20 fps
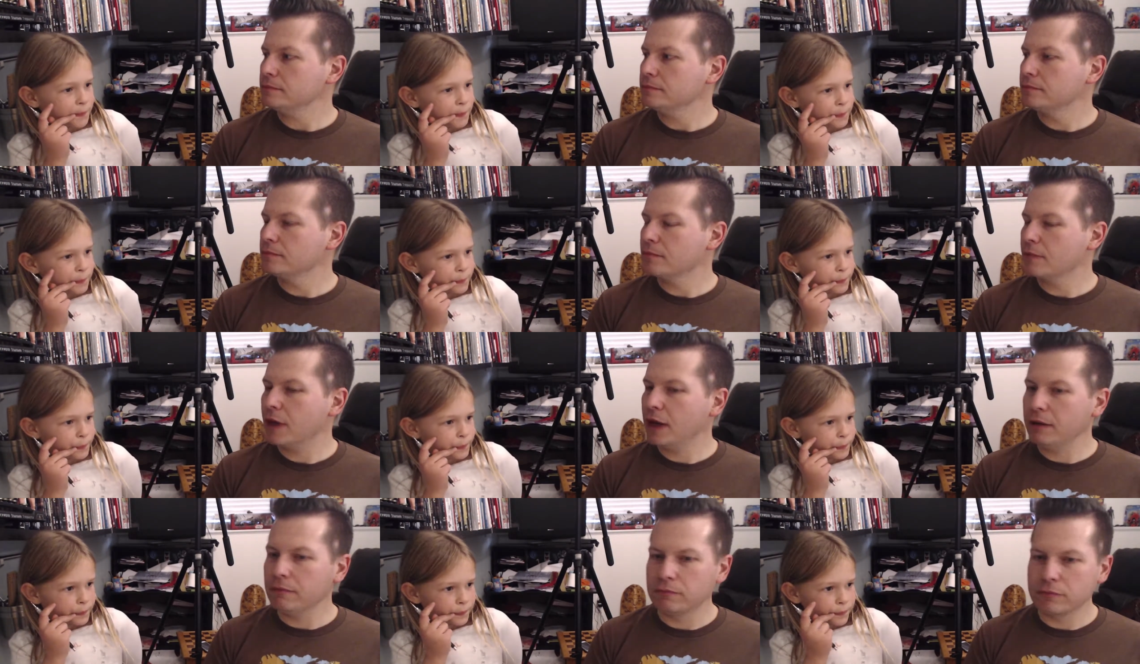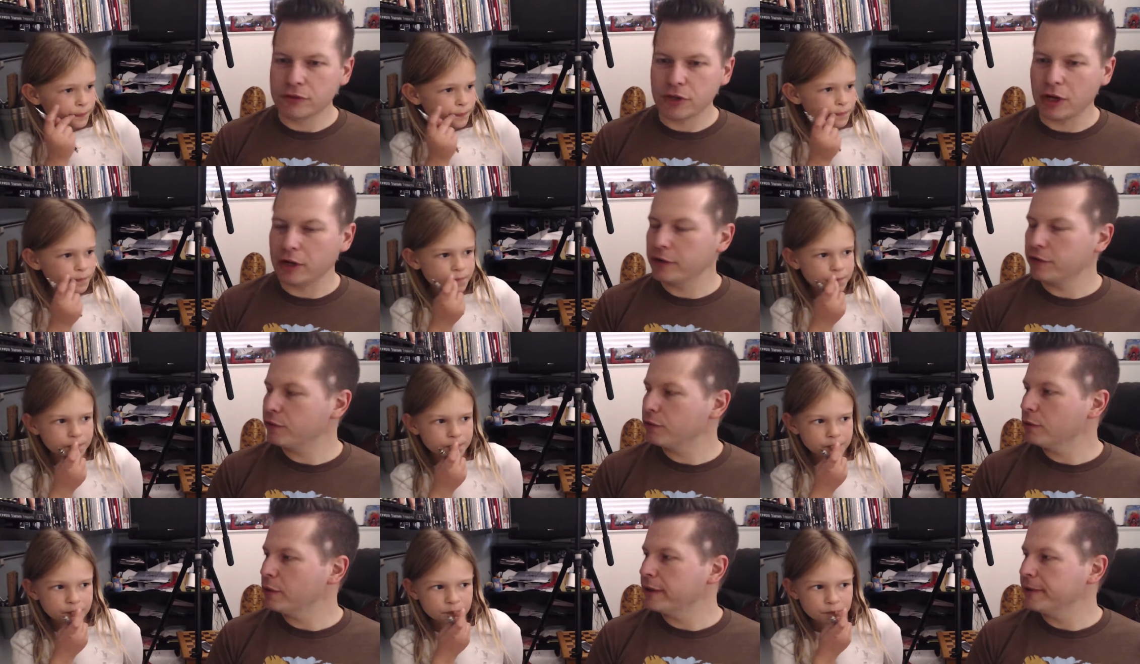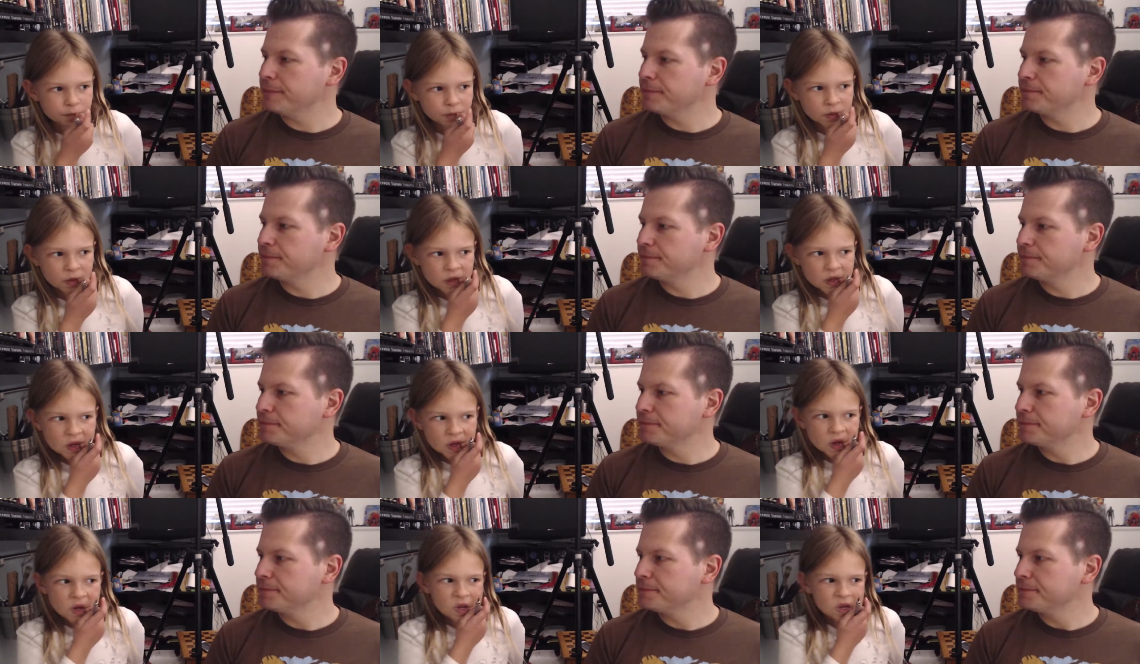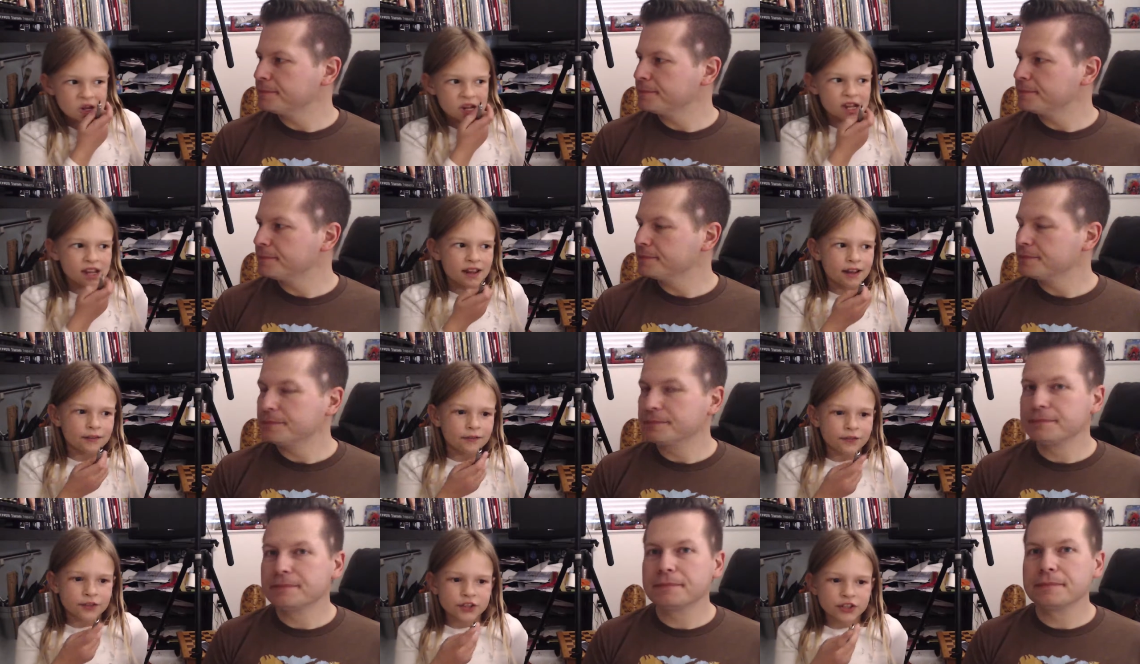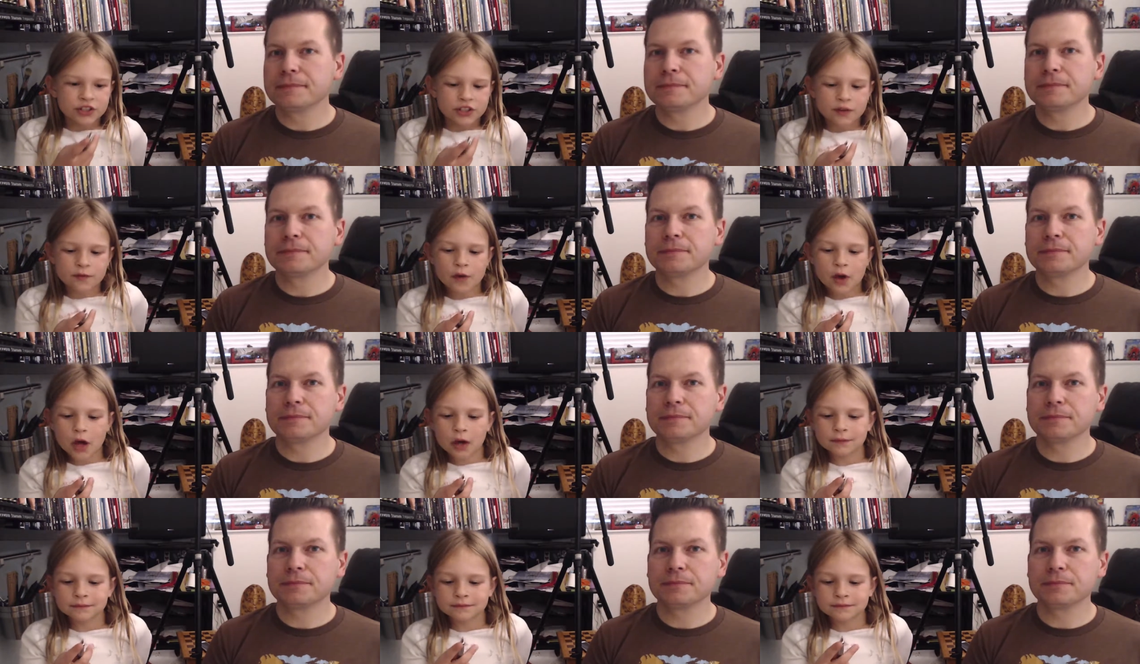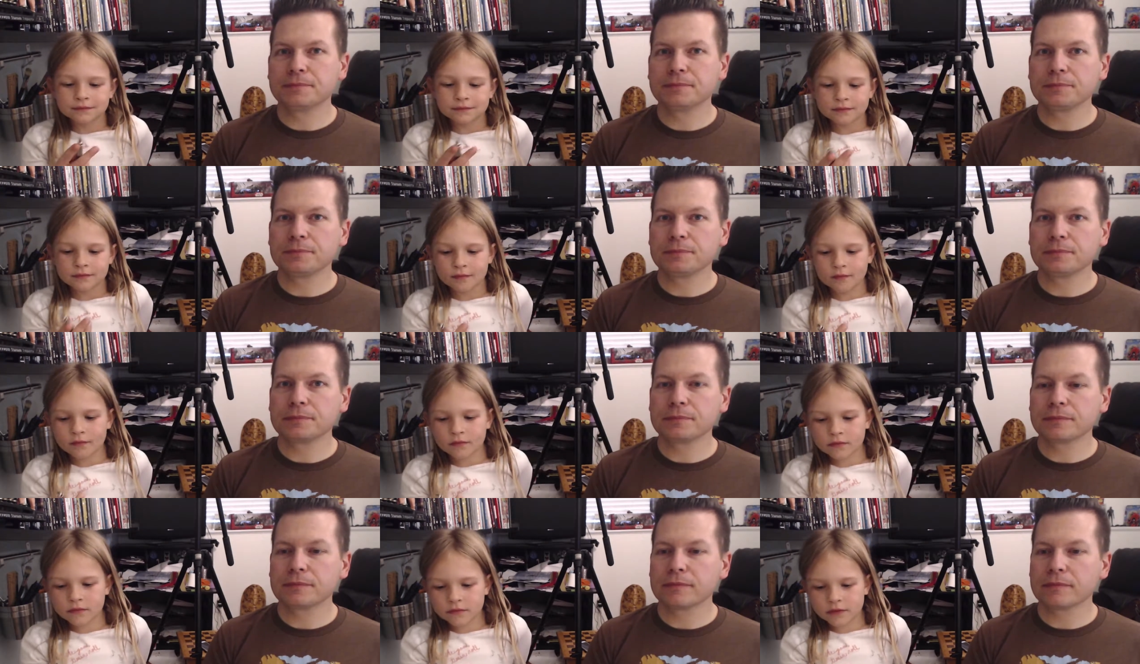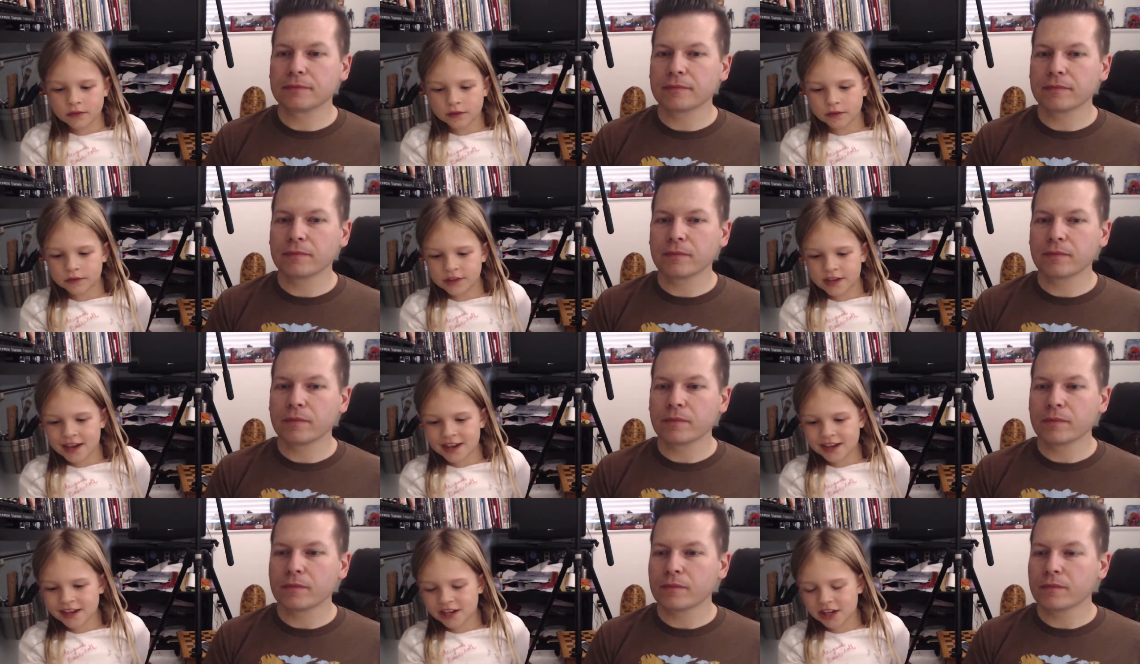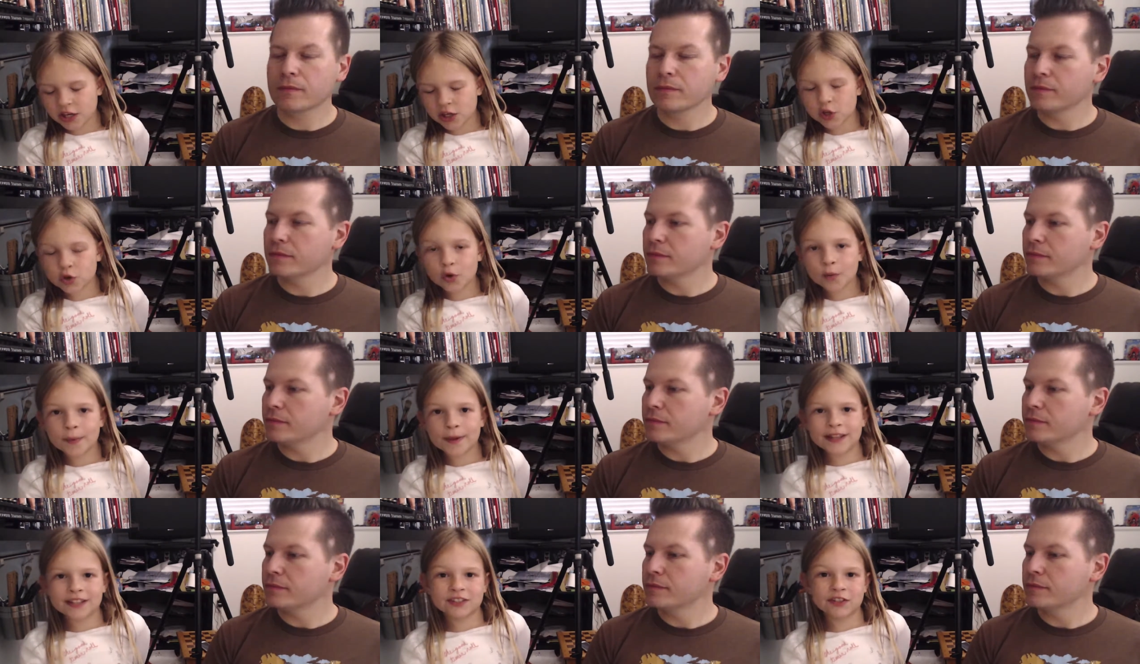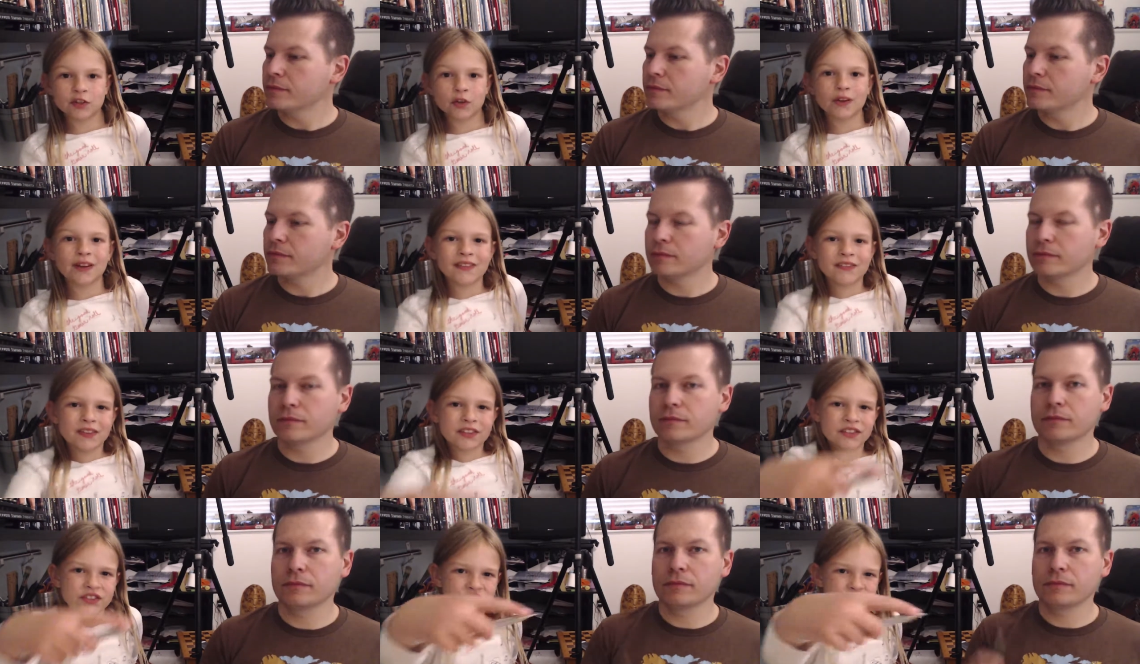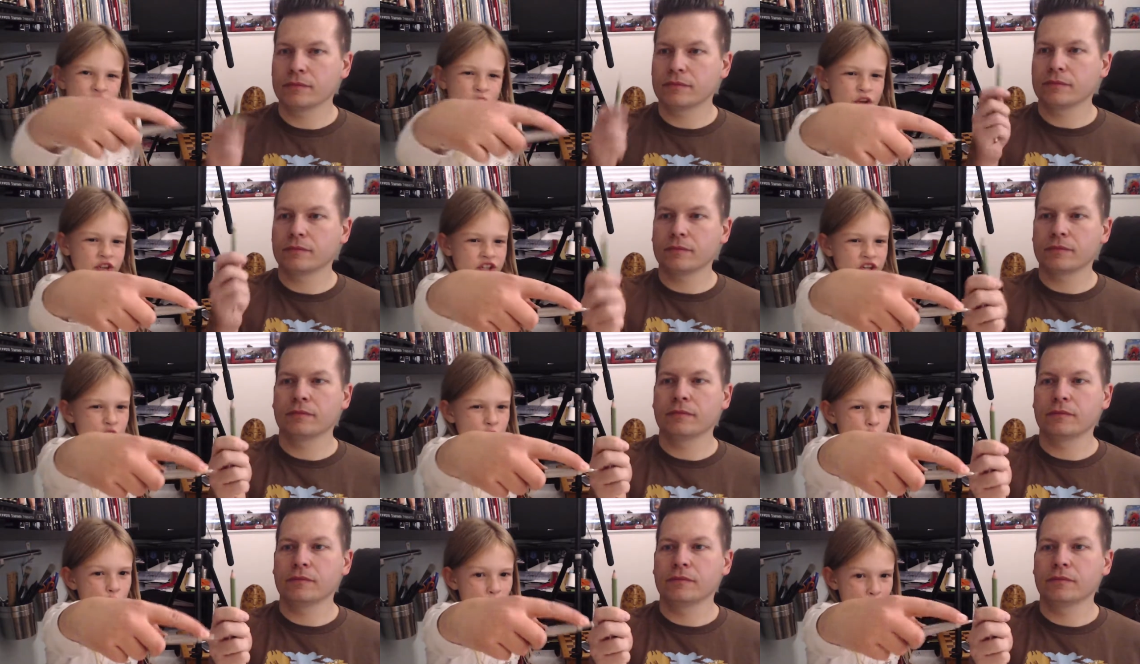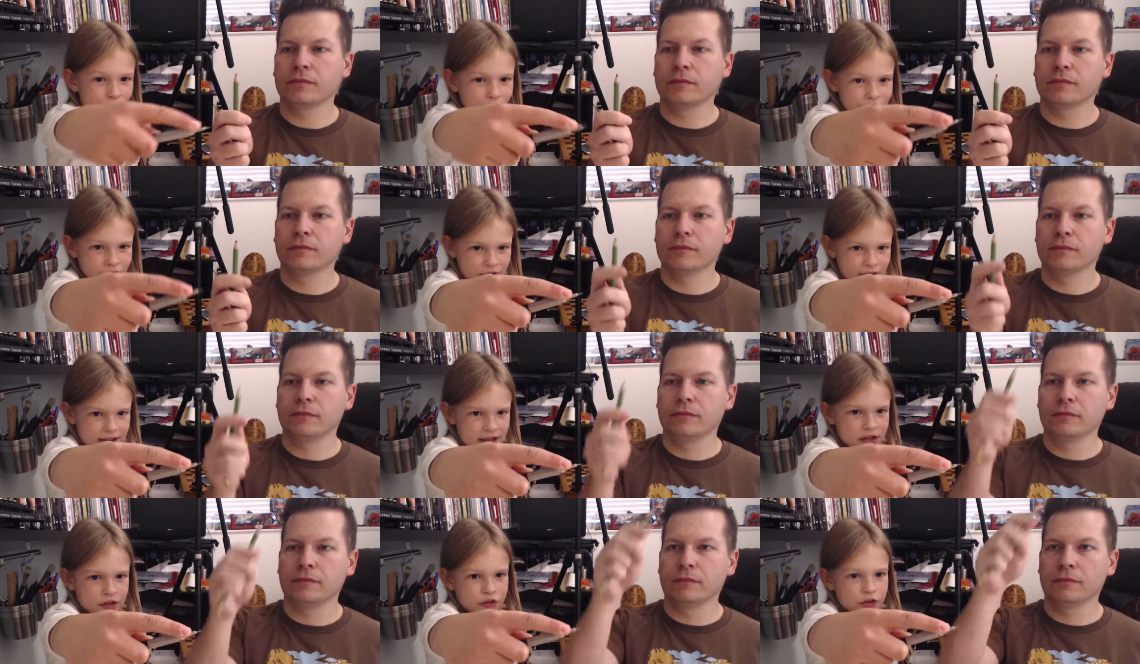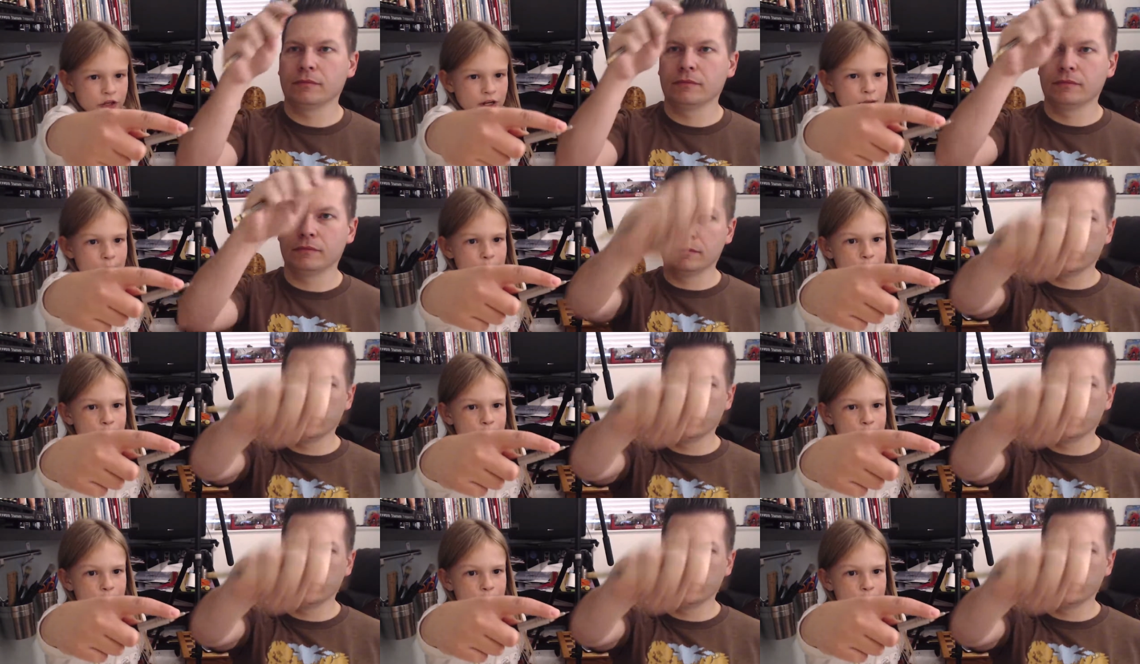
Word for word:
Speaker 1: Okay, talk us through it.
Speaker 2: First of all, take your pencil, and this is called an overhand grip.